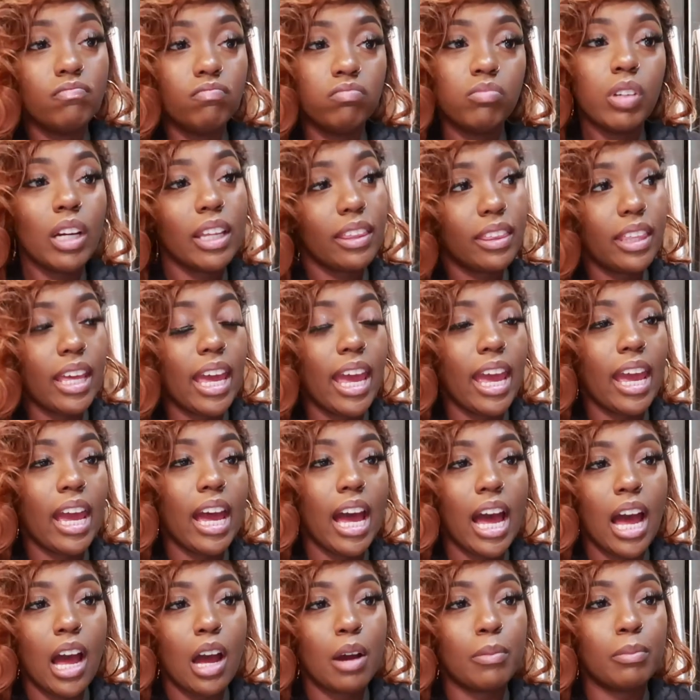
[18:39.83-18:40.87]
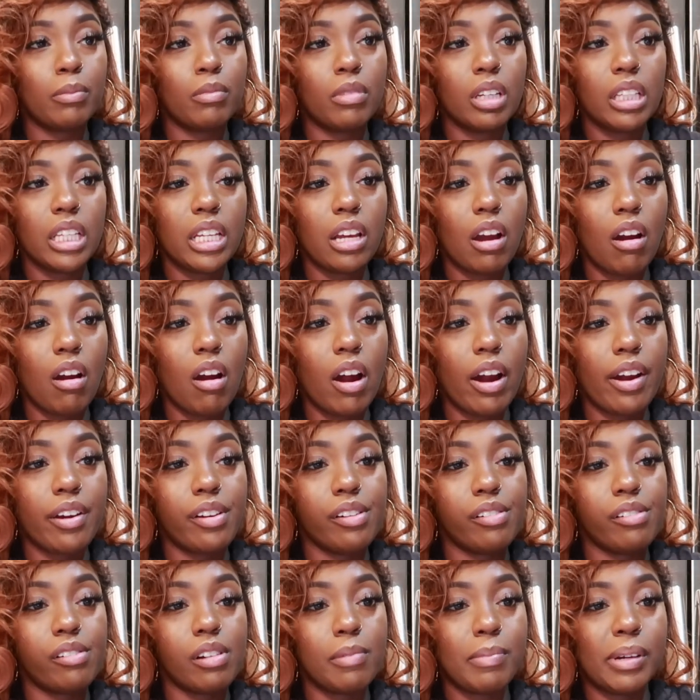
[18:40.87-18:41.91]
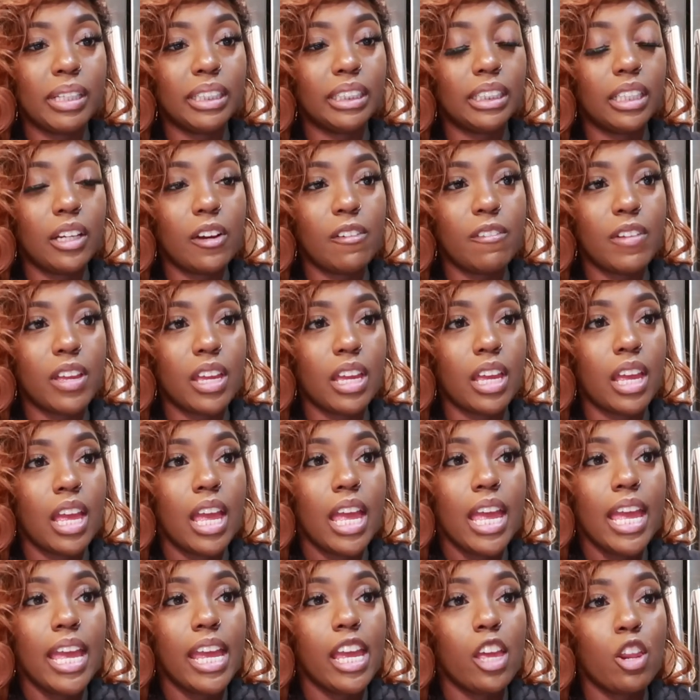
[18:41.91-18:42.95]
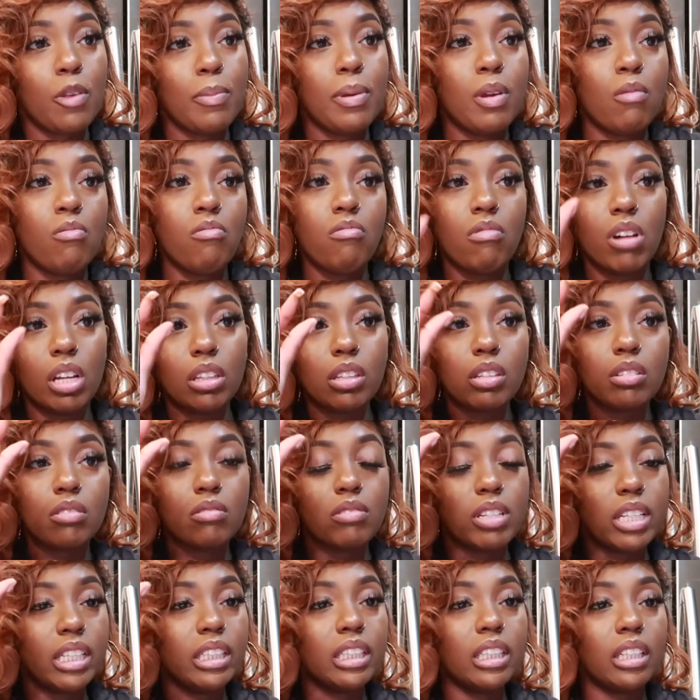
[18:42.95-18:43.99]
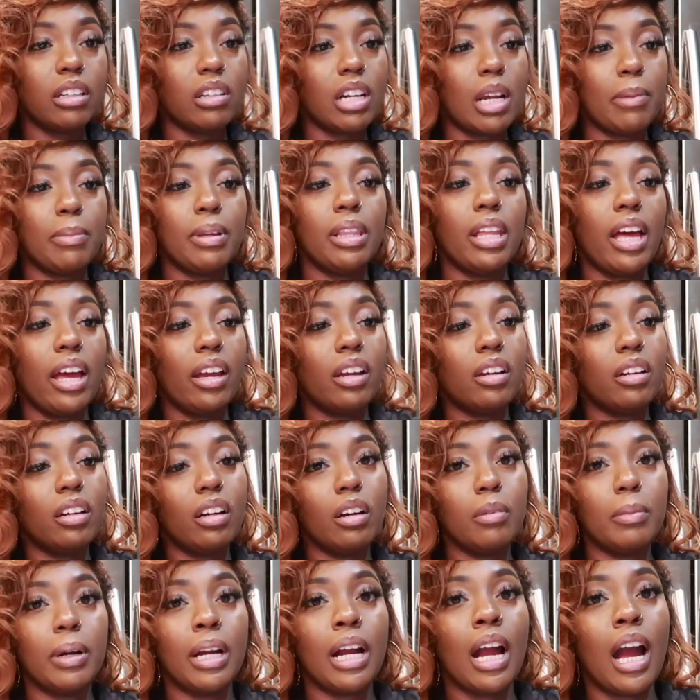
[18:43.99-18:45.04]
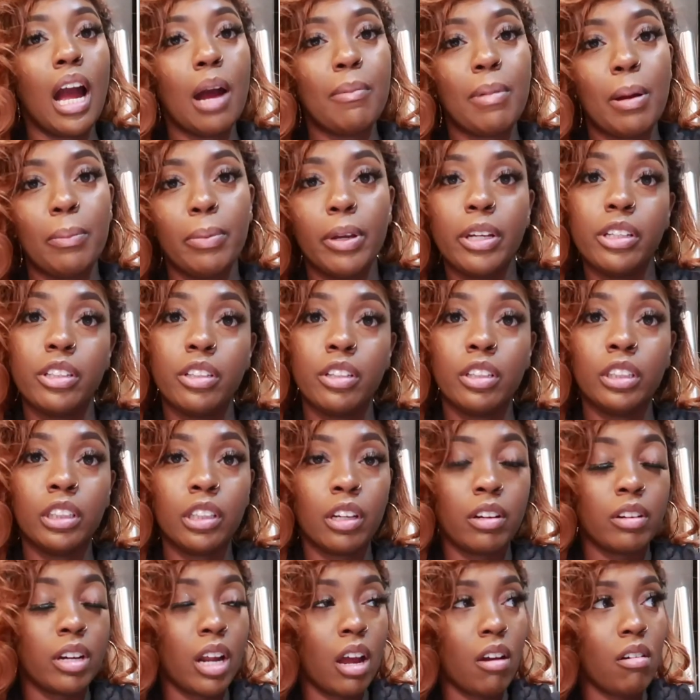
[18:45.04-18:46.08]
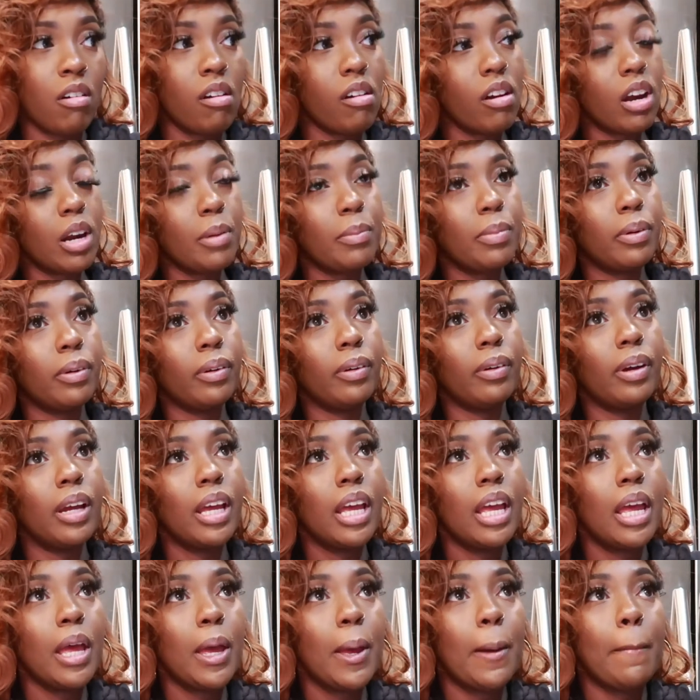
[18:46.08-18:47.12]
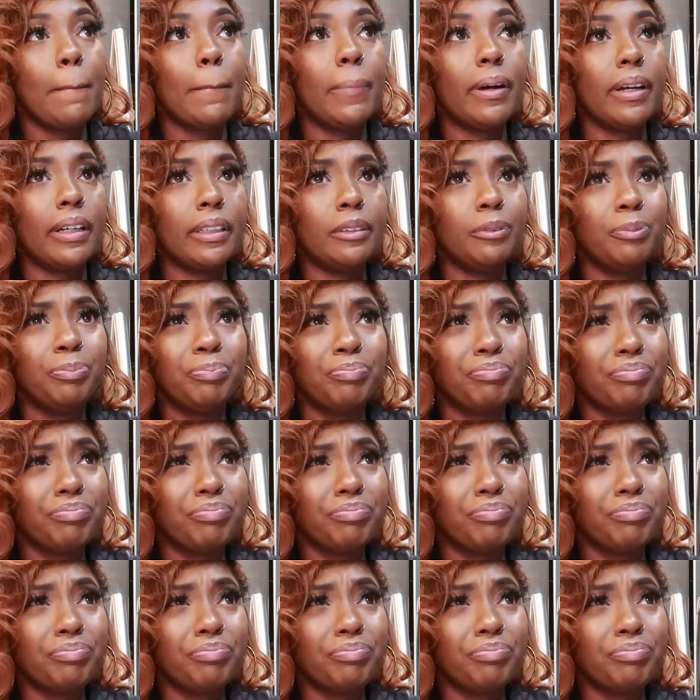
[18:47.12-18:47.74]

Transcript: with that i'm really hard on myself and it'll be one little detail and i'd be like oh my god my pictures turned out horrible but